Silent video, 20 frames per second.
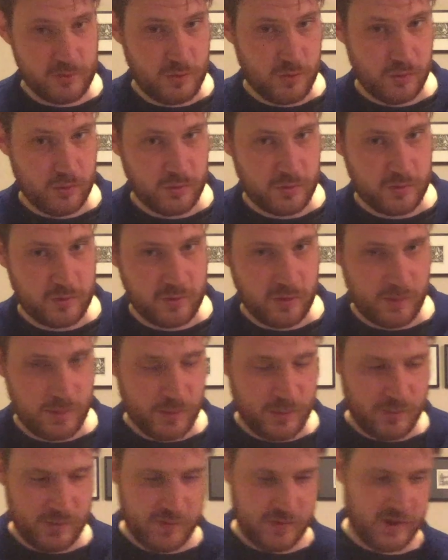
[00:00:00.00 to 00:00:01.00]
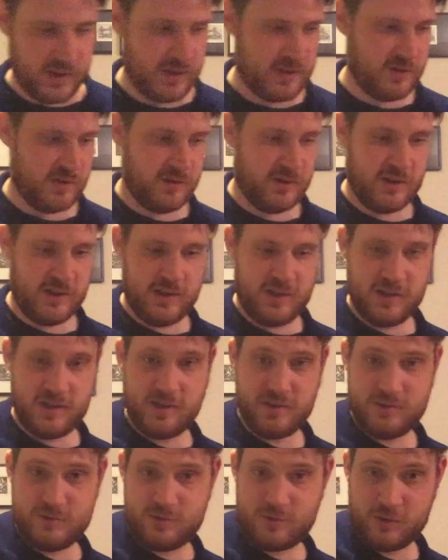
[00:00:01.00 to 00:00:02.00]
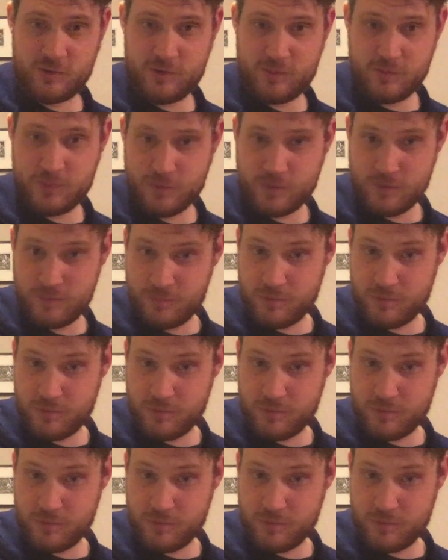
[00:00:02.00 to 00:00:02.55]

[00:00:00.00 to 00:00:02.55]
cork stopper we've had on a Johnnie Walker